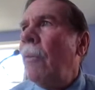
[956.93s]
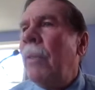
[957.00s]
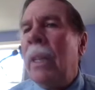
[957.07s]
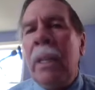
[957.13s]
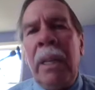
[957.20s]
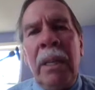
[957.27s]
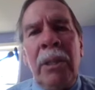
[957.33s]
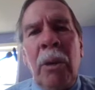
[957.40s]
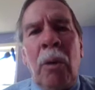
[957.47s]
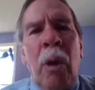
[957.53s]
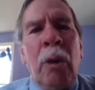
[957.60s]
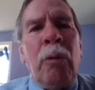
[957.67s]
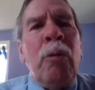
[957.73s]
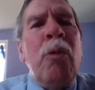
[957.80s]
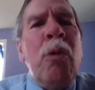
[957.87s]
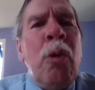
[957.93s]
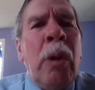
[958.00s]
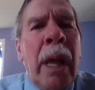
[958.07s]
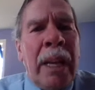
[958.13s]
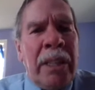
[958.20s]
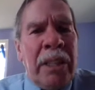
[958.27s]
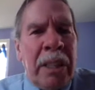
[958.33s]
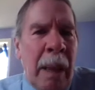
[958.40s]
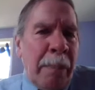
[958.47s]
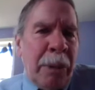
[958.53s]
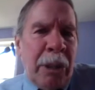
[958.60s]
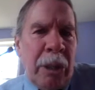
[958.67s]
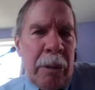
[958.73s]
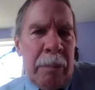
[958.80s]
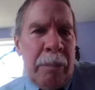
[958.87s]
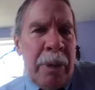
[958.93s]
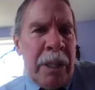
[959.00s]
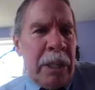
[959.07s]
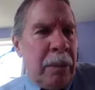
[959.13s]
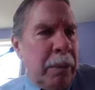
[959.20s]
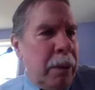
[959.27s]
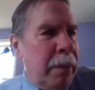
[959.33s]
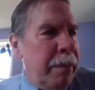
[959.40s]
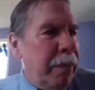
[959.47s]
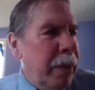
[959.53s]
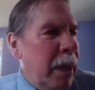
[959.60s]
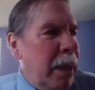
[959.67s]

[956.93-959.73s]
of the so-called rule exception principle.